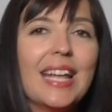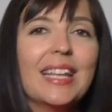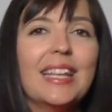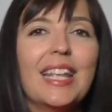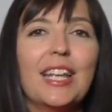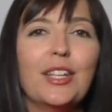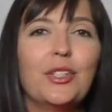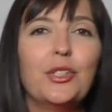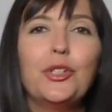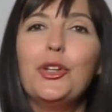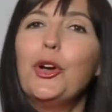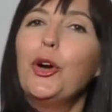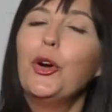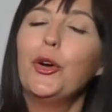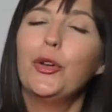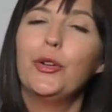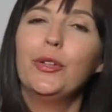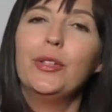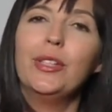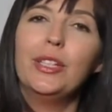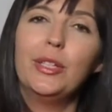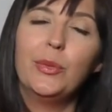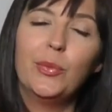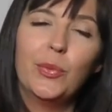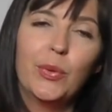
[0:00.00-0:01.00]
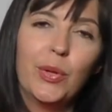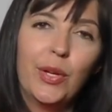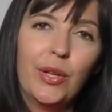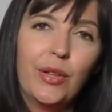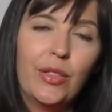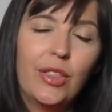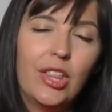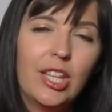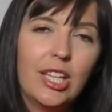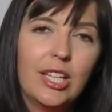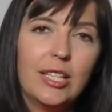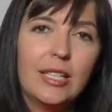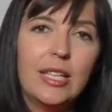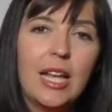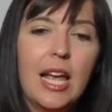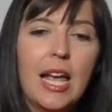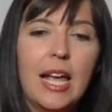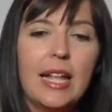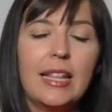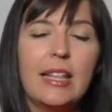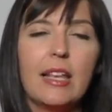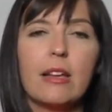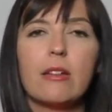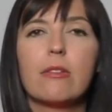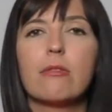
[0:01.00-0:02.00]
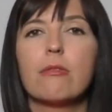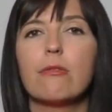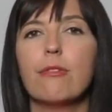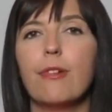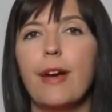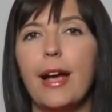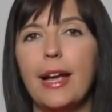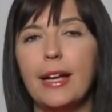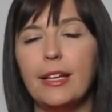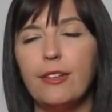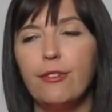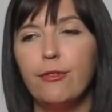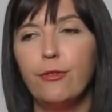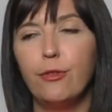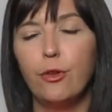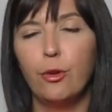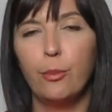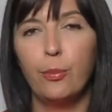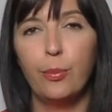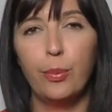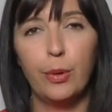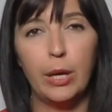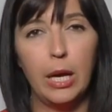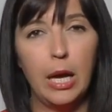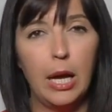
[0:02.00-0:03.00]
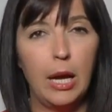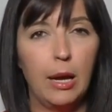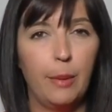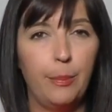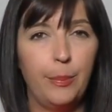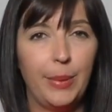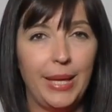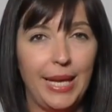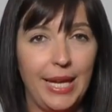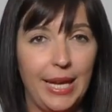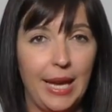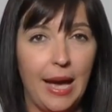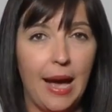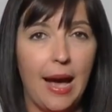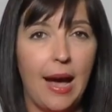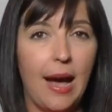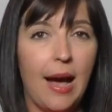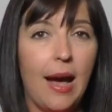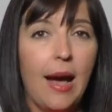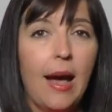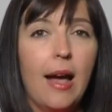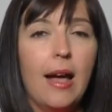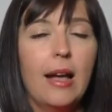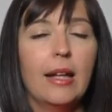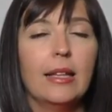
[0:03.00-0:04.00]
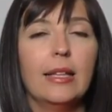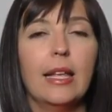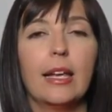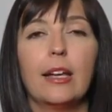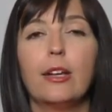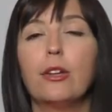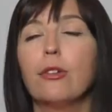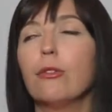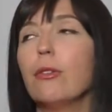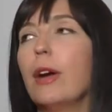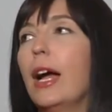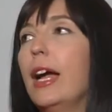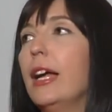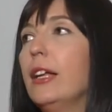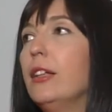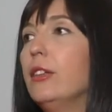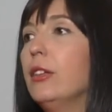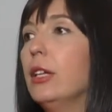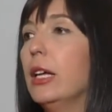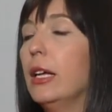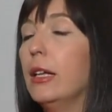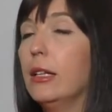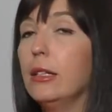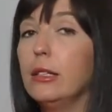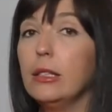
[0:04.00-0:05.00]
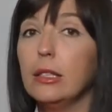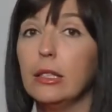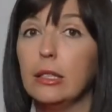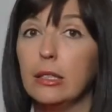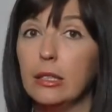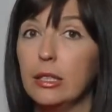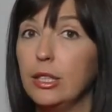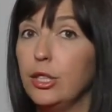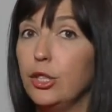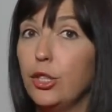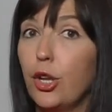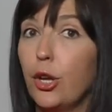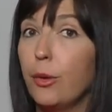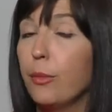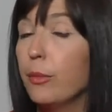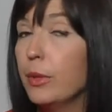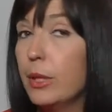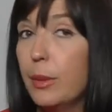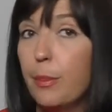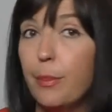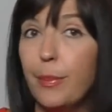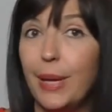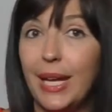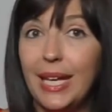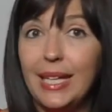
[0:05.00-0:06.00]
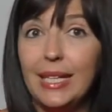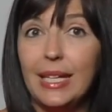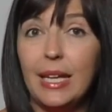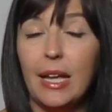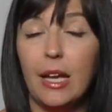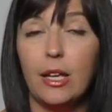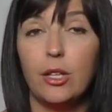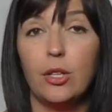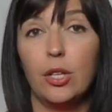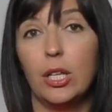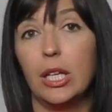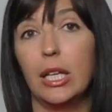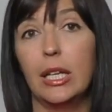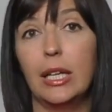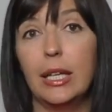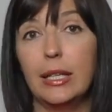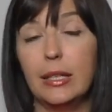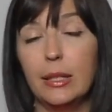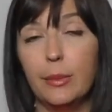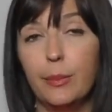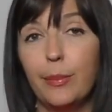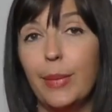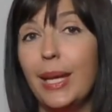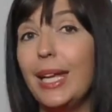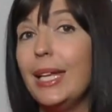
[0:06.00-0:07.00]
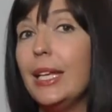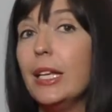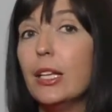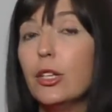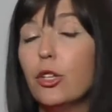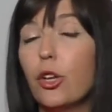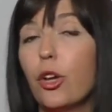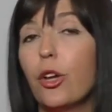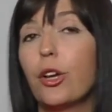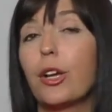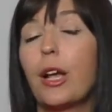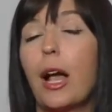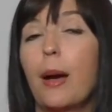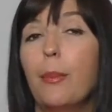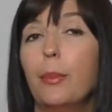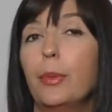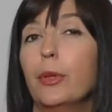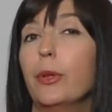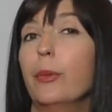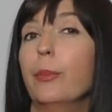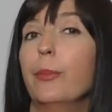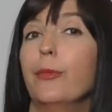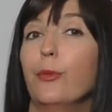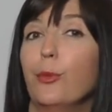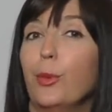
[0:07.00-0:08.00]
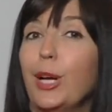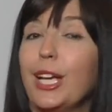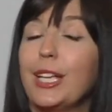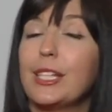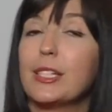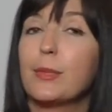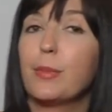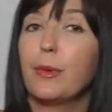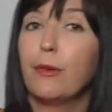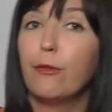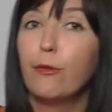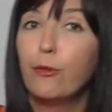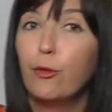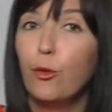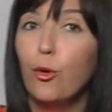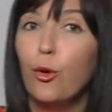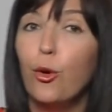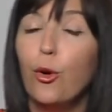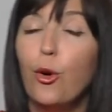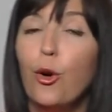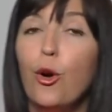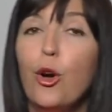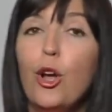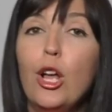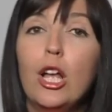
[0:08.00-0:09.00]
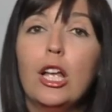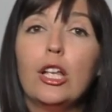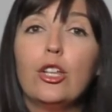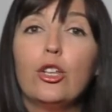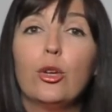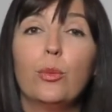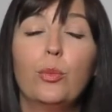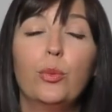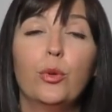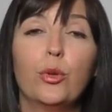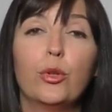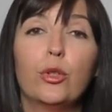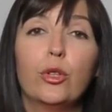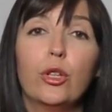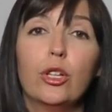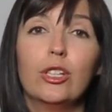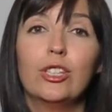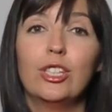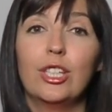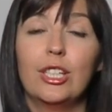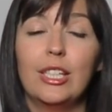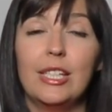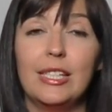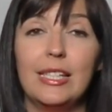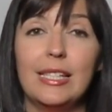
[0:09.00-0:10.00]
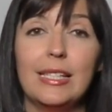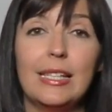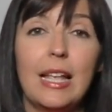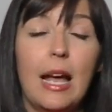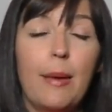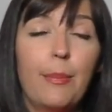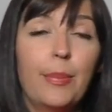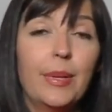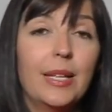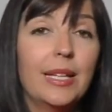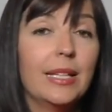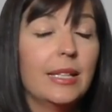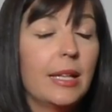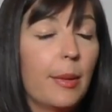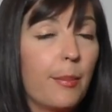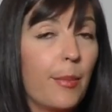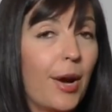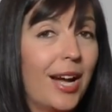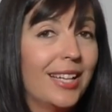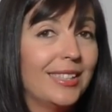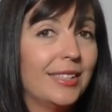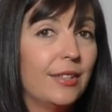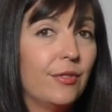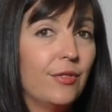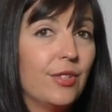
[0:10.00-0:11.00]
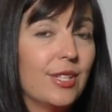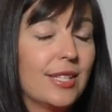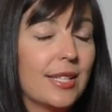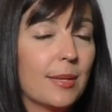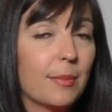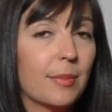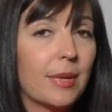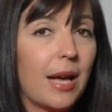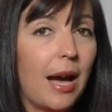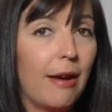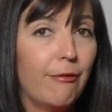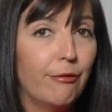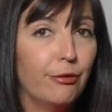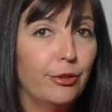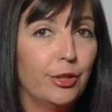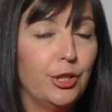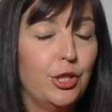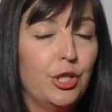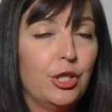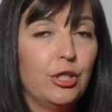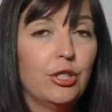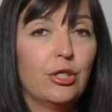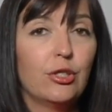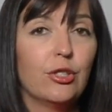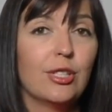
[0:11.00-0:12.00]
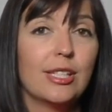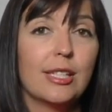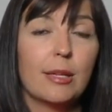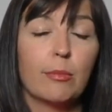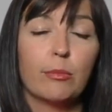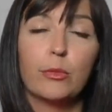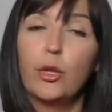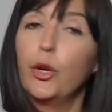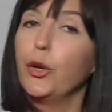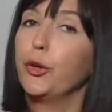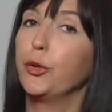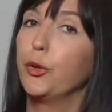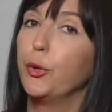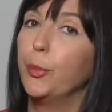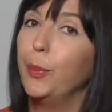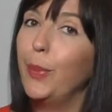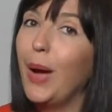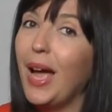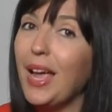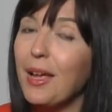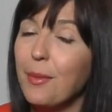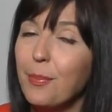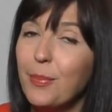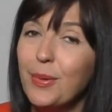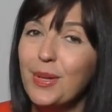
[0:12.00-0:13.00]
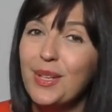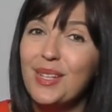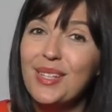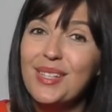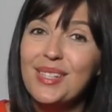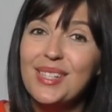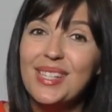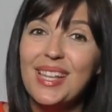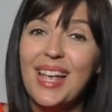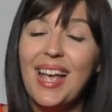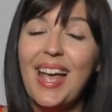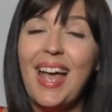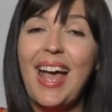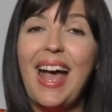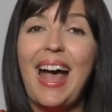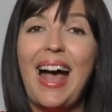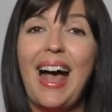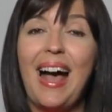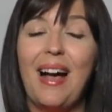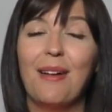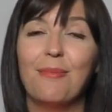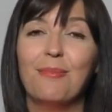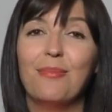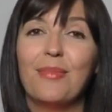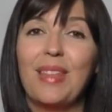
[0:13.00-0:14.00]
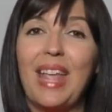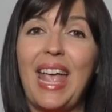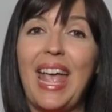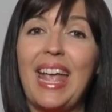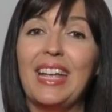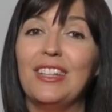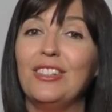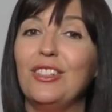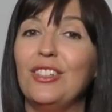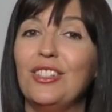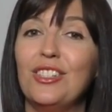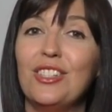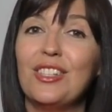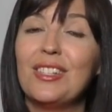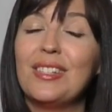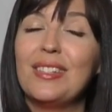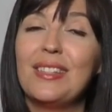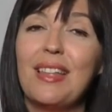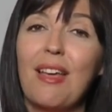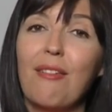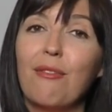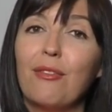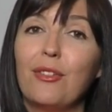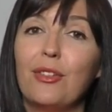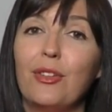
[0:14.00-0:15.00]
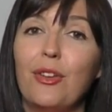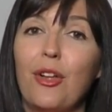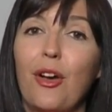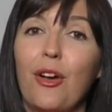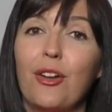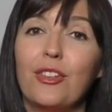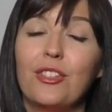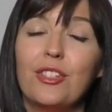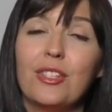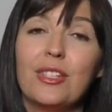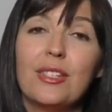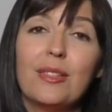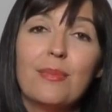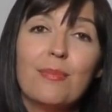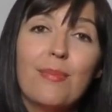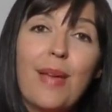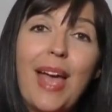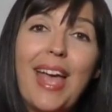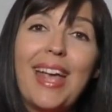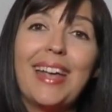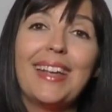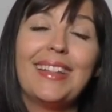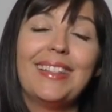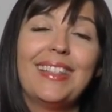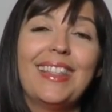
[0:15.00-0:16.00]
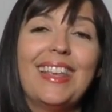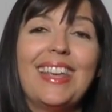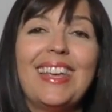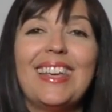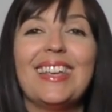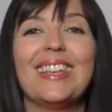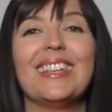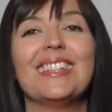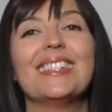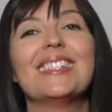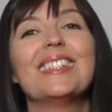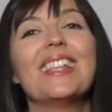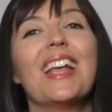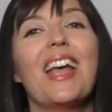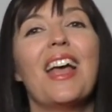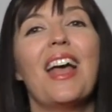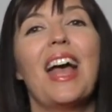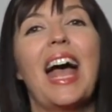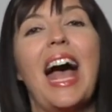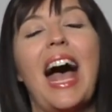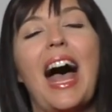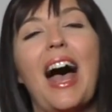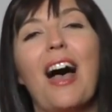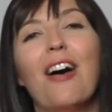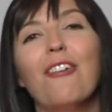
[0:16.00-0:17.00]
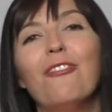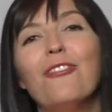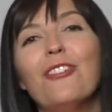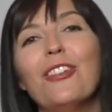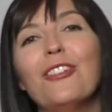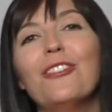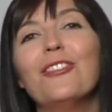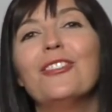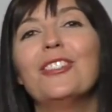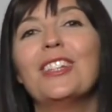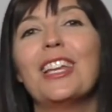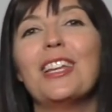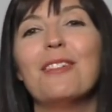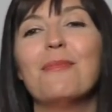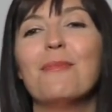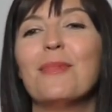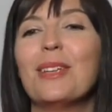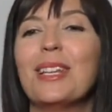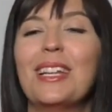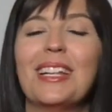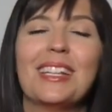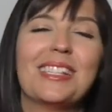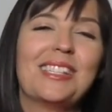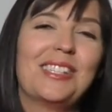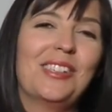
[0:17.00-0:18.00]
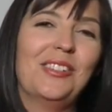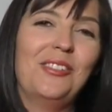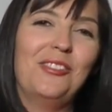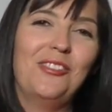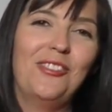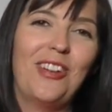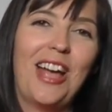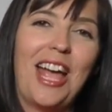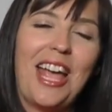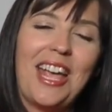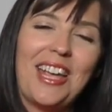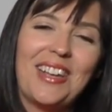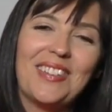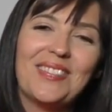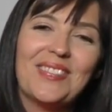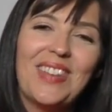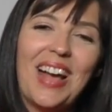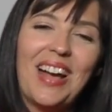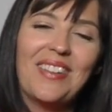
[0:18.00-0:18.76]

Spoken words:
They're totally worth it. They're great for PR. They're great, the media. You can let the media know a couple of weeks before your book launch that this is happening. That might give you some coverage into some local papers, and you just never know. Just make these 15 minutes of fame.